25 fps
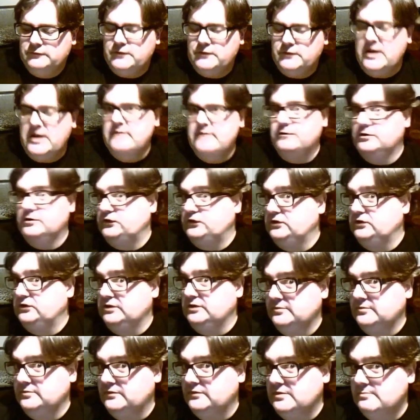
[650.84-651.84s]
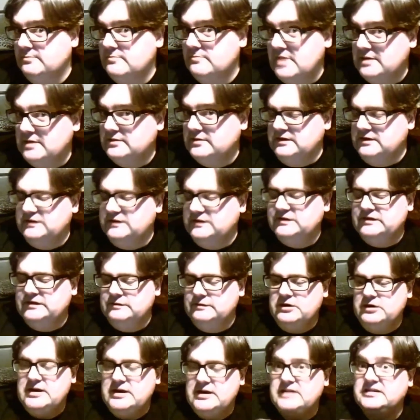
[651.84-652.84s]
favourite term of the month is
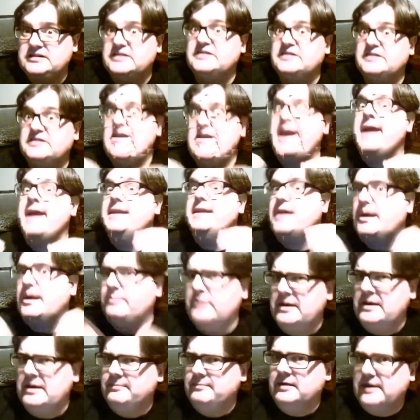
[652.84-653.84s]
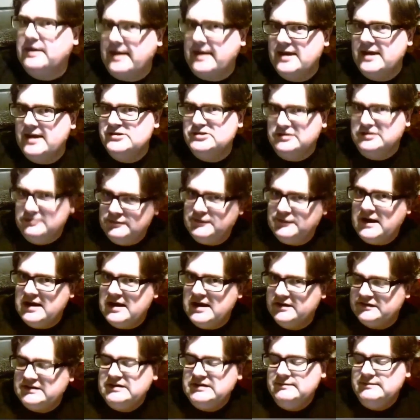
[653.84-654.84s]
we need to stand up applications
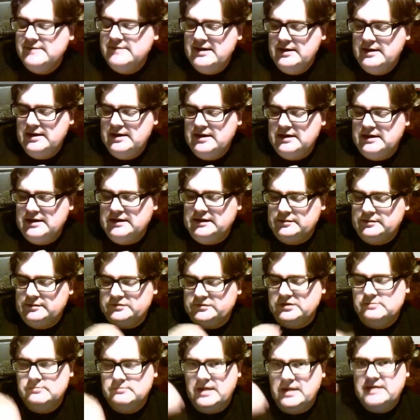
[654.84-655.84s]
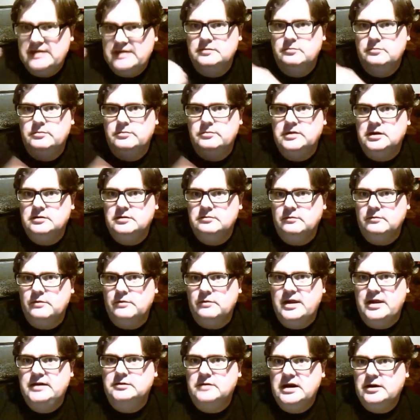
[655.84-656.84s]
faster. So make them,
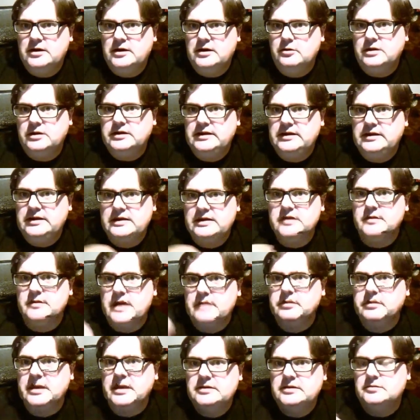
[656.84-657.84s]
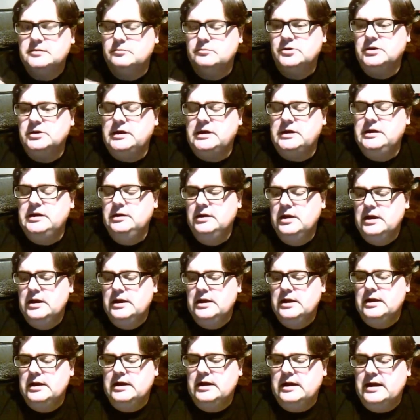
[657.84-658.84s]
iterate quickly, get them up, get them working.
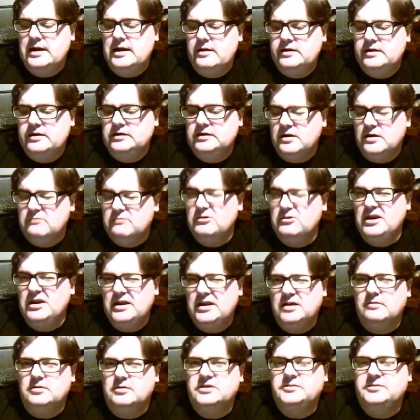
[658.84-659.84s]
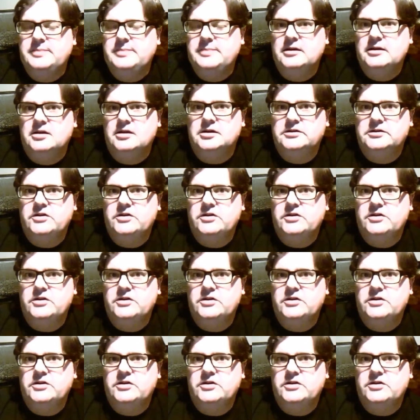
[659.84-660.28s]
And you don't want to spend a lot of